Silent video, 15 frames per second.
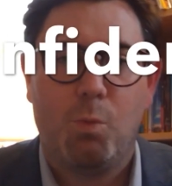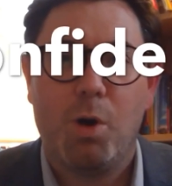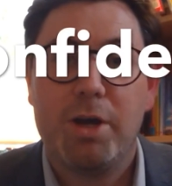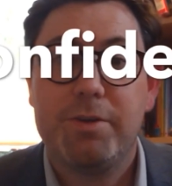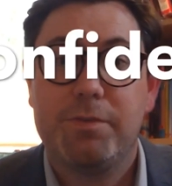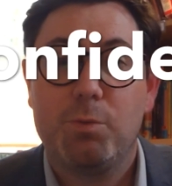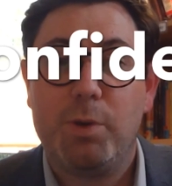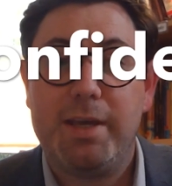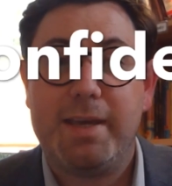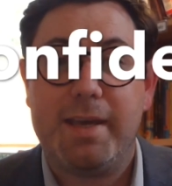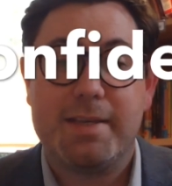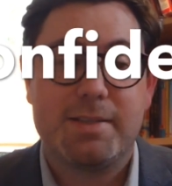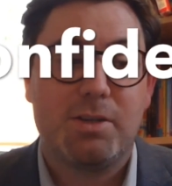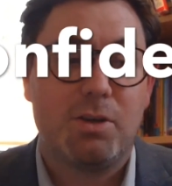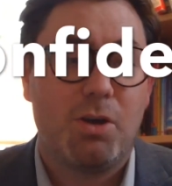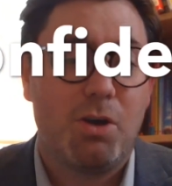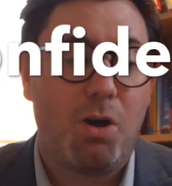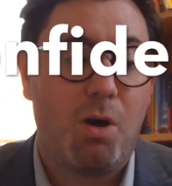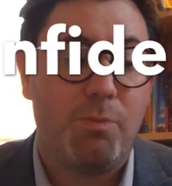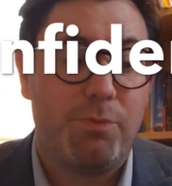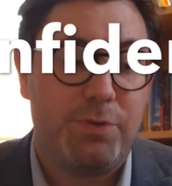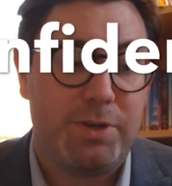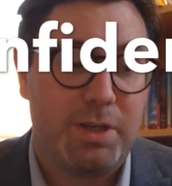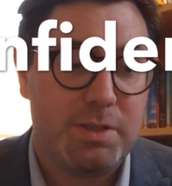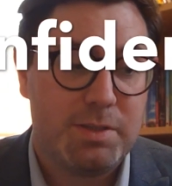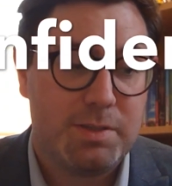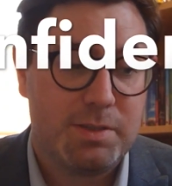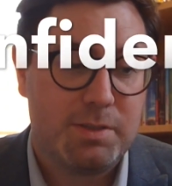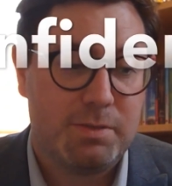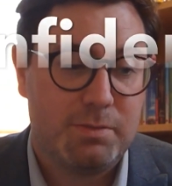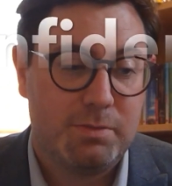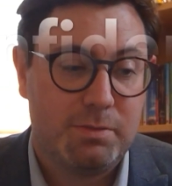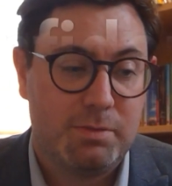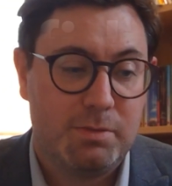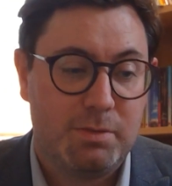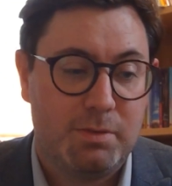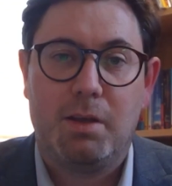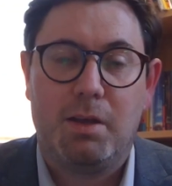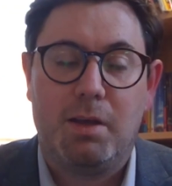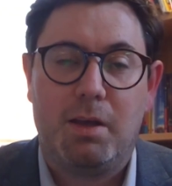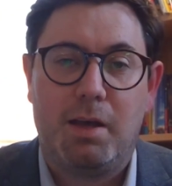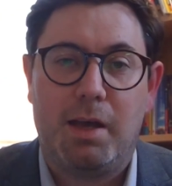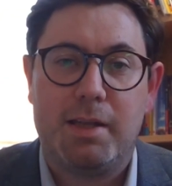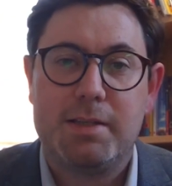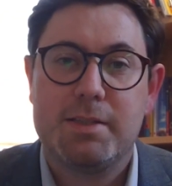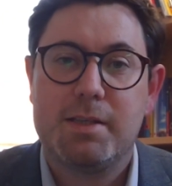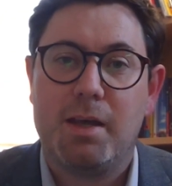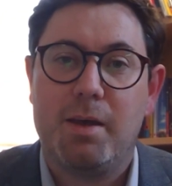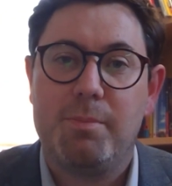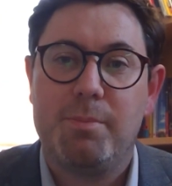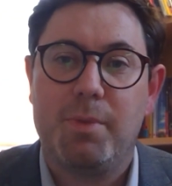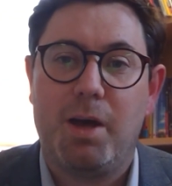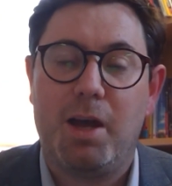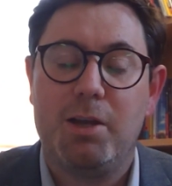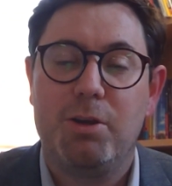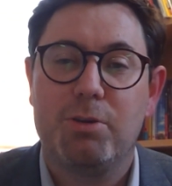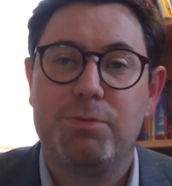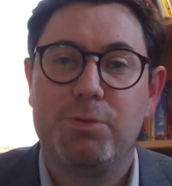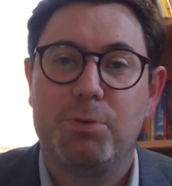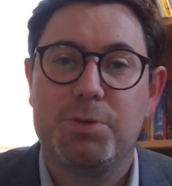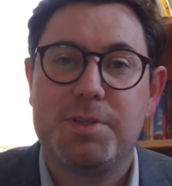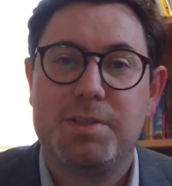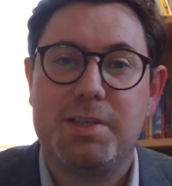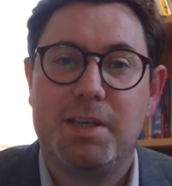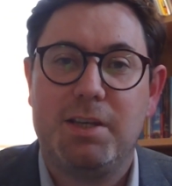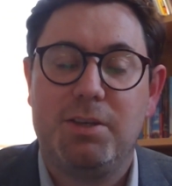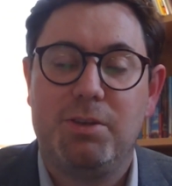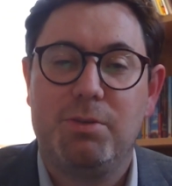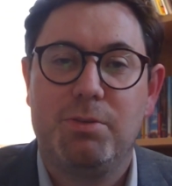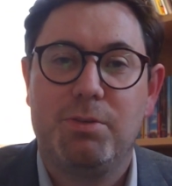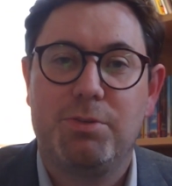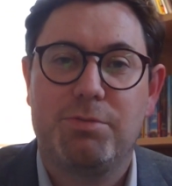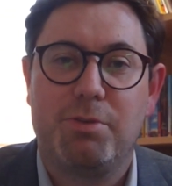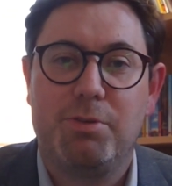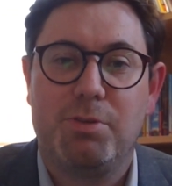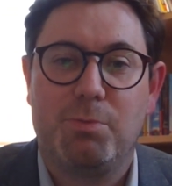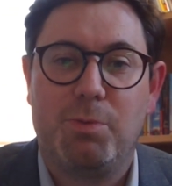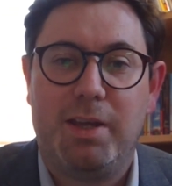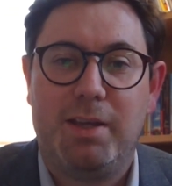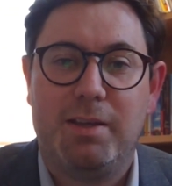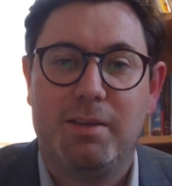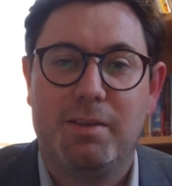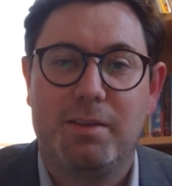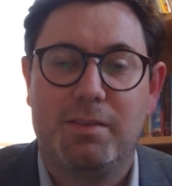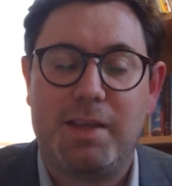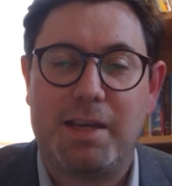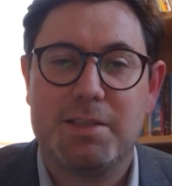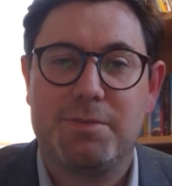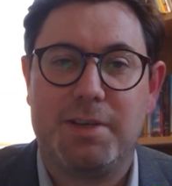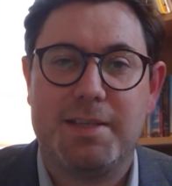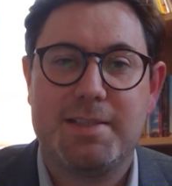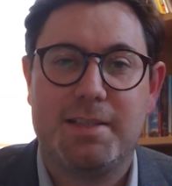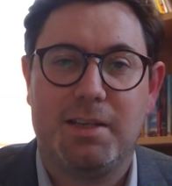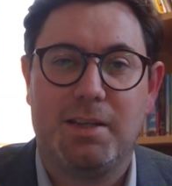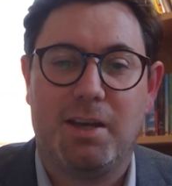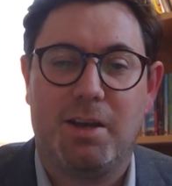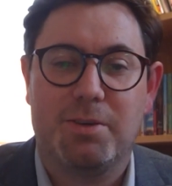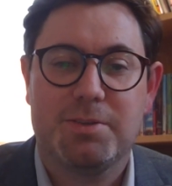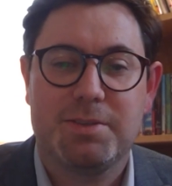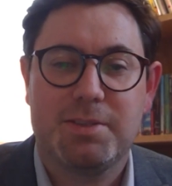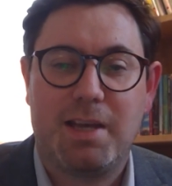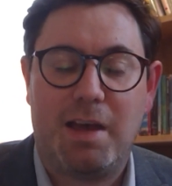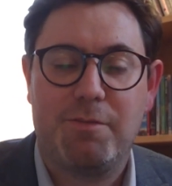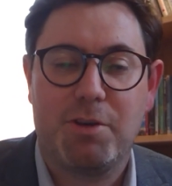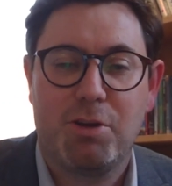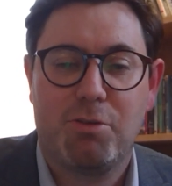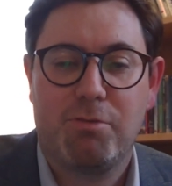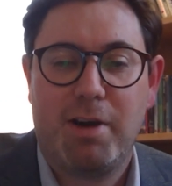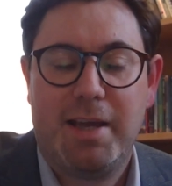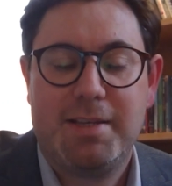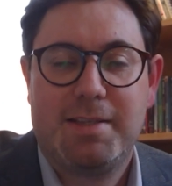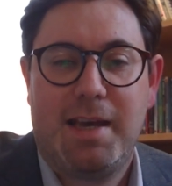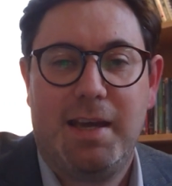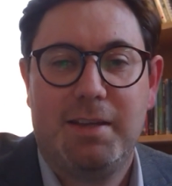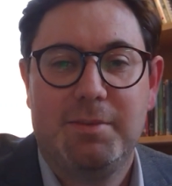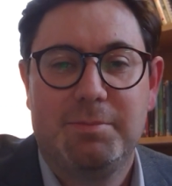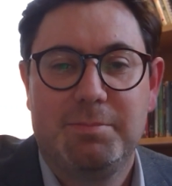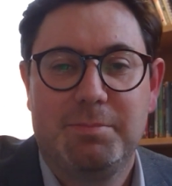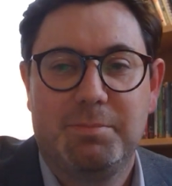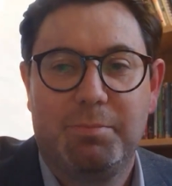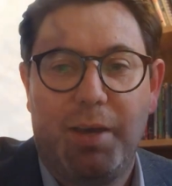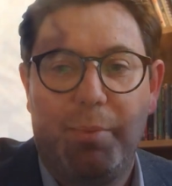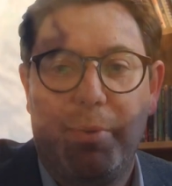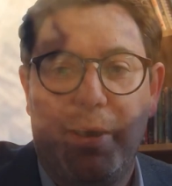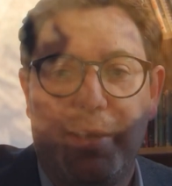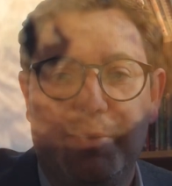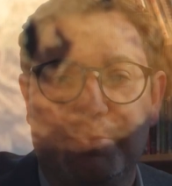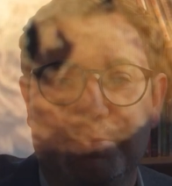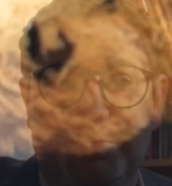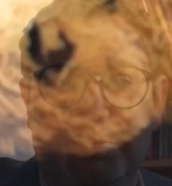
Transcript: Word of the week is confidence. And I look forward to seeing you through the week. Thanks for listening, girls. Have a great day. Bye-bye.